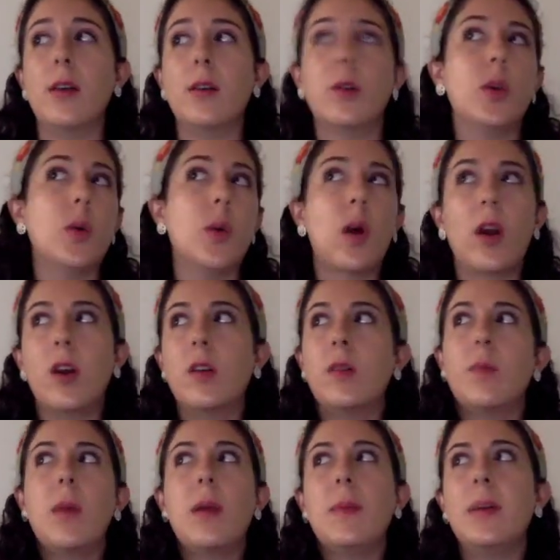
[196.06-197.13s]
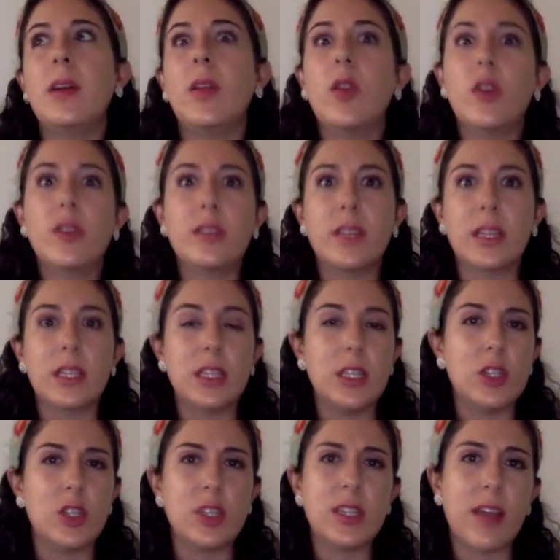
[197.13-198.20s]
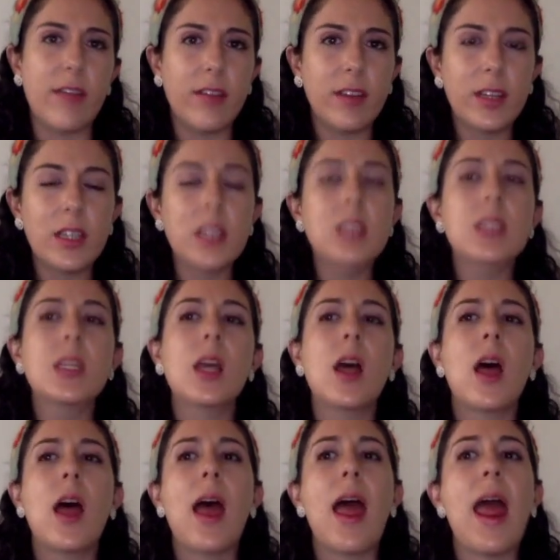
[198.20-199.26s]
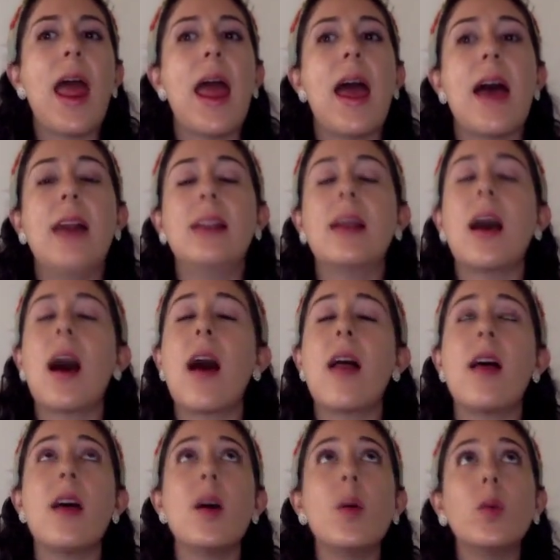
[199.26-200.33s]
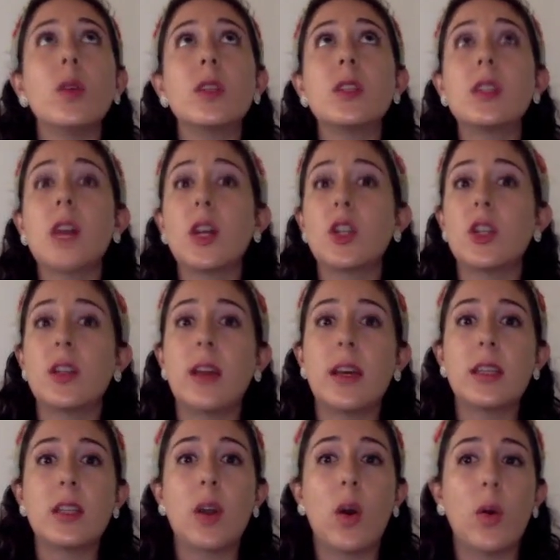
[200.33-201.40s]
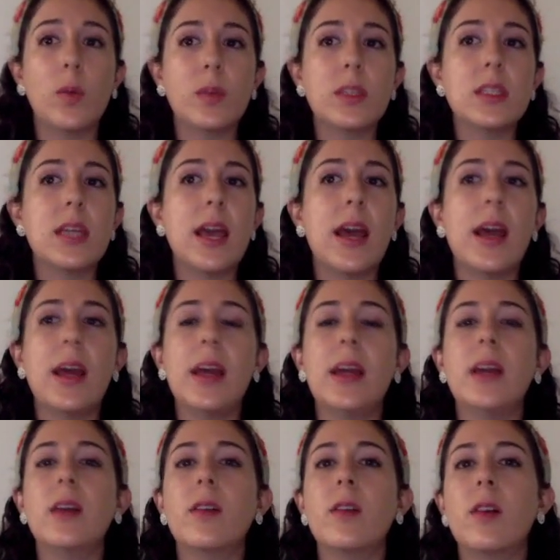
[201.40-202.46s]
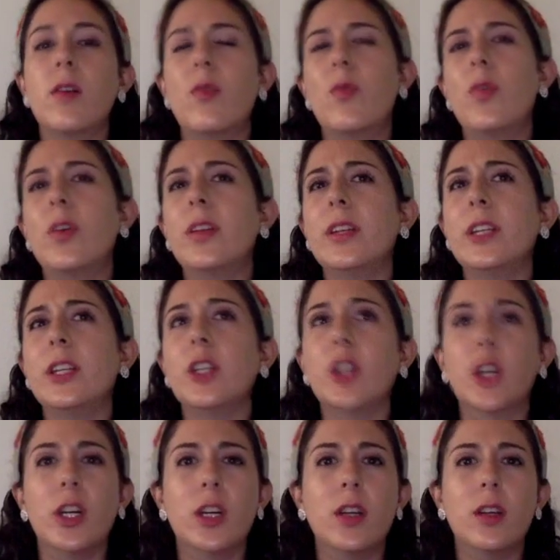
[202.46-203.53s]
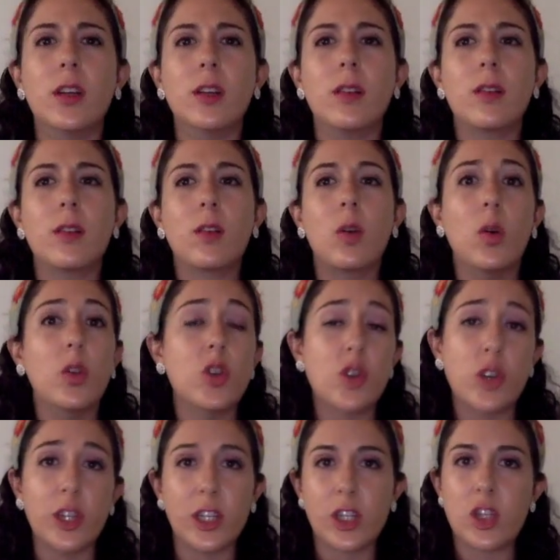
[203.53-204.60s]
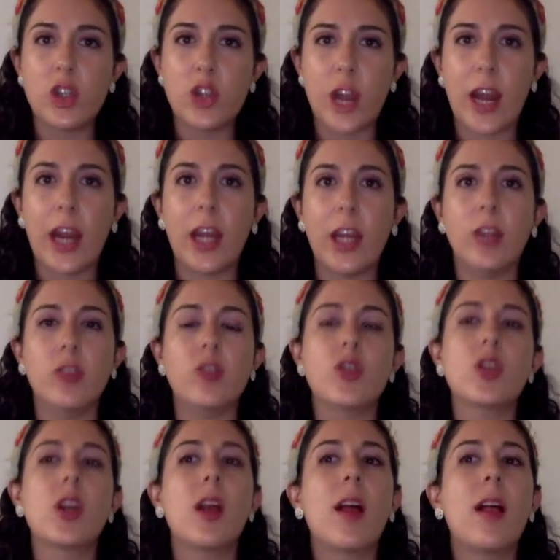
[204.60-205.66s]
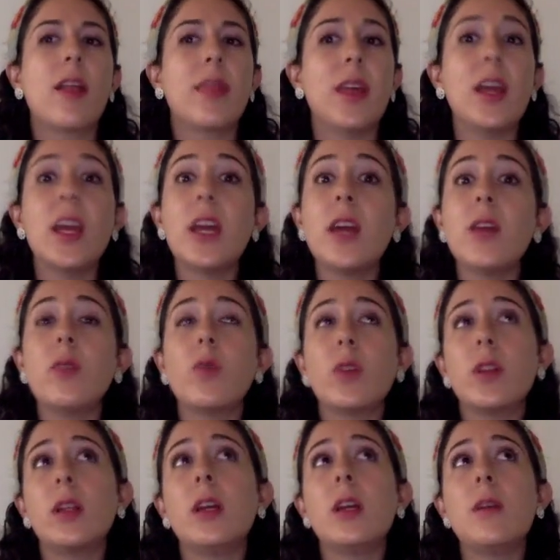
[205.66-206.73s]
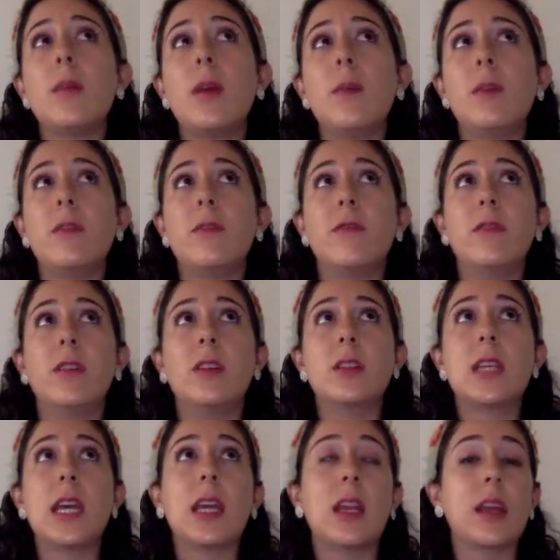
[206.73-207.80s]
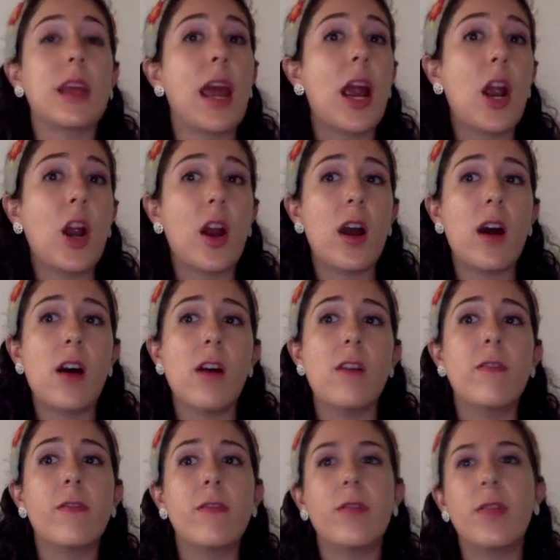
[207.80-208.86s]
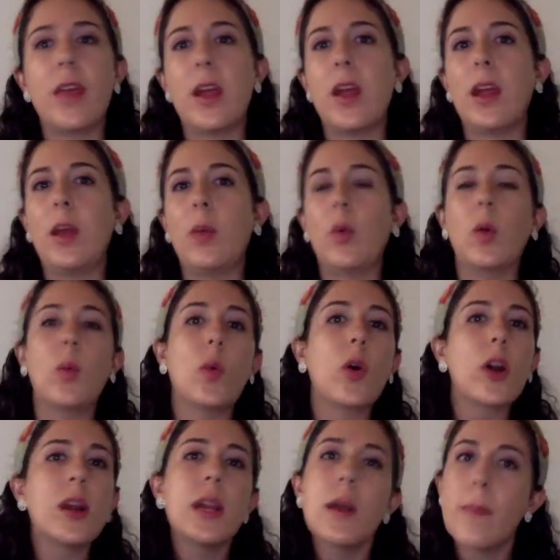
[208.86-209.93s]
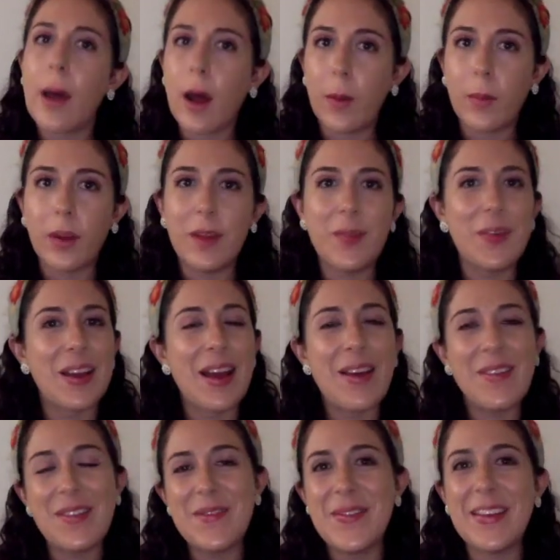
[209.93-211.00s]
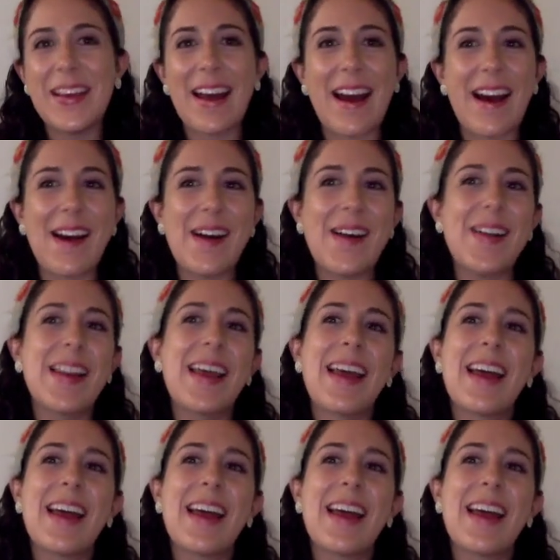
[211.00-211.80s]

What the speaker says: who are maybe in their 60s or 70s, and it was such a nice homestay, a really good cultural exchange. They really made me feel taken care of. They were worried about me when I would be out,